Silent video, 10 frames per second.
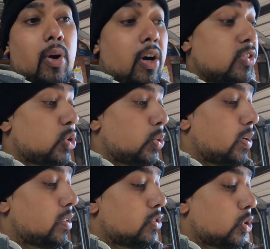onto
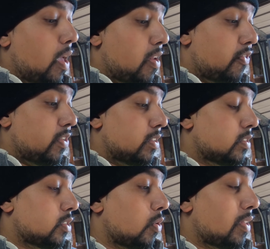it so that it fits
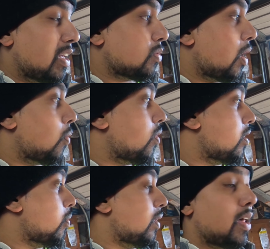so that's what I
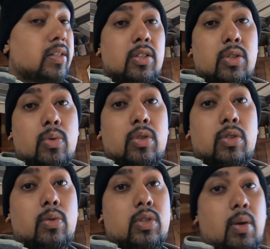really would like to do is
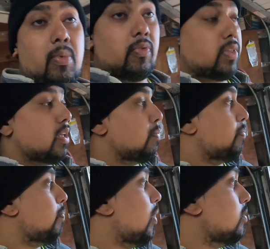use some of the
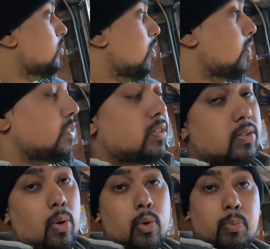parts off of this
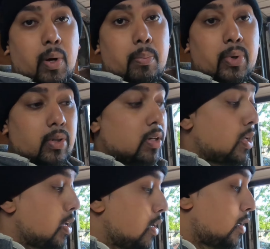old bumper
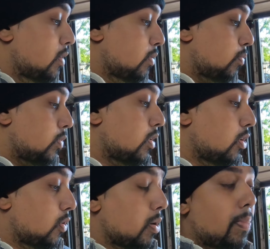you
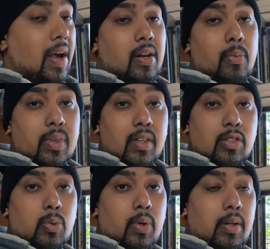know combine it with
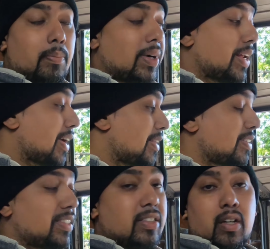this one but again
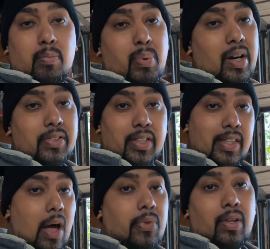this is a project
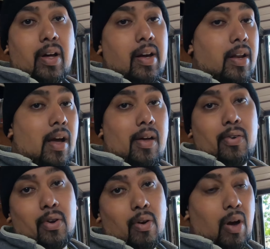down the line I
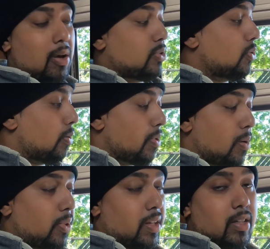don't know how soon I'll be
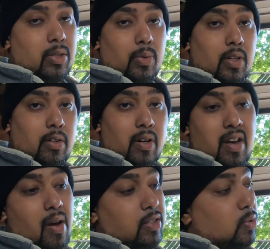able to get to it right
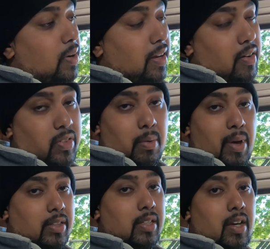now I just want to get everything
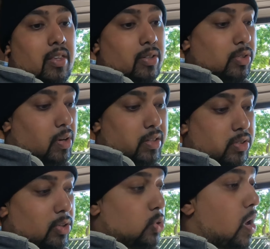back together so I can
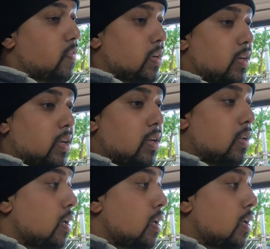start driving it again